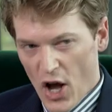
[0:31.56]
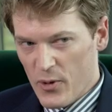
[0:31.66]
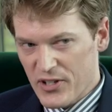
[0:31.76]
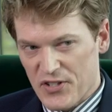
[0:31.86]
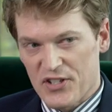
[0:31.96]

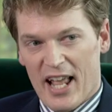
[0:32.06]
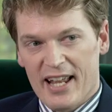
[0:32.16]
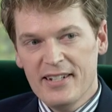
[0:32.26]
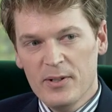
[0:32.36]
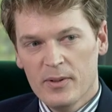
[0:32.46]
known as
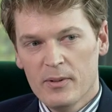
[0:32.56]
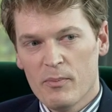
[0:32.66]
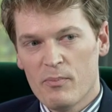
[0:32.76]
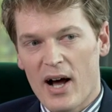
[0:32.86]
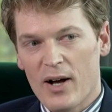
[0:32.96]
Zed,
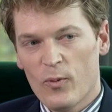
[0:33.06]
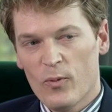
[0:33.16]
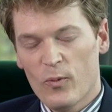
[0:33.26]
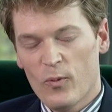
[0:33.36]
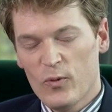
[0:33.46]
but